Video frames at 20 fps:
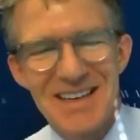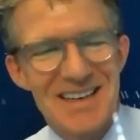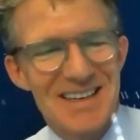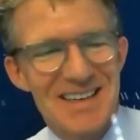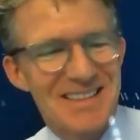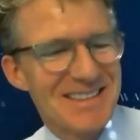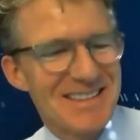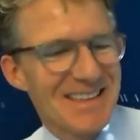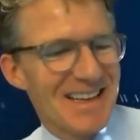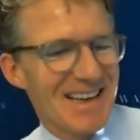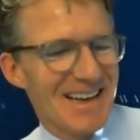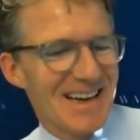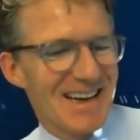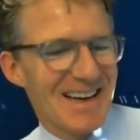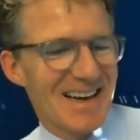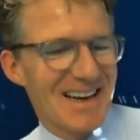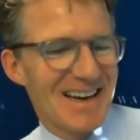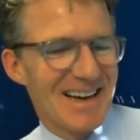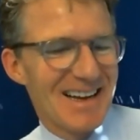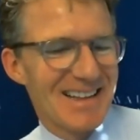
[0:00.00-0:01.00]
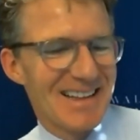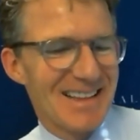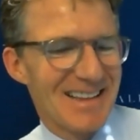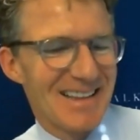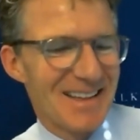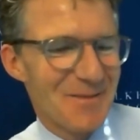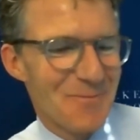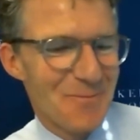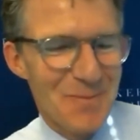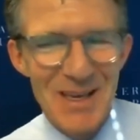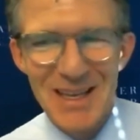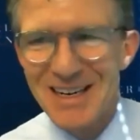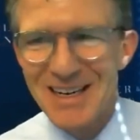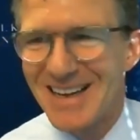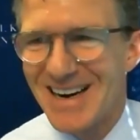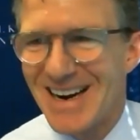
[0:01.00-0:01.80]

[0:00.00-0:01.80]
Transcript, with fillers: Guillen, uh, mil